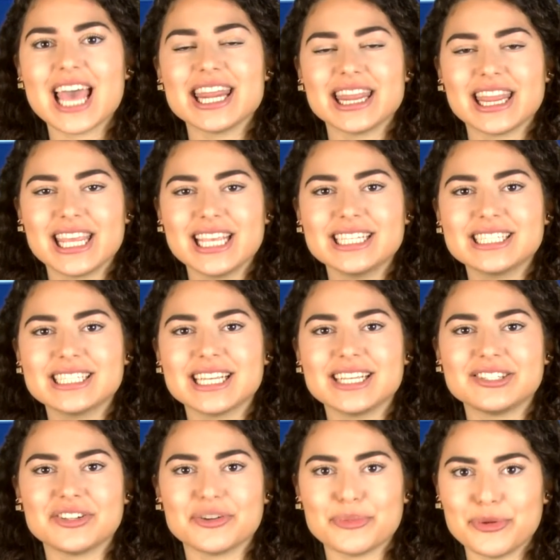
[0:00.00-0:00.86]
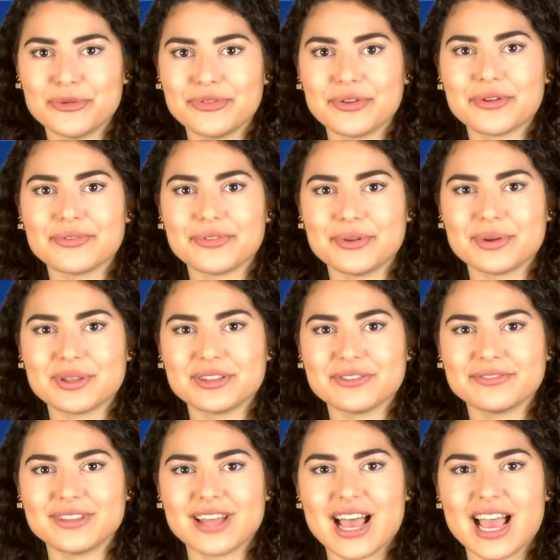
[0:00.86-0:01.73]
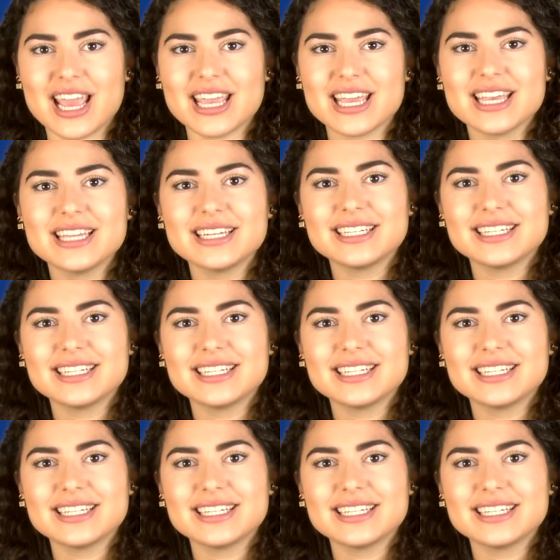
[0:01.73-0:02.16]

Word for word: and this is your movie review on the fly.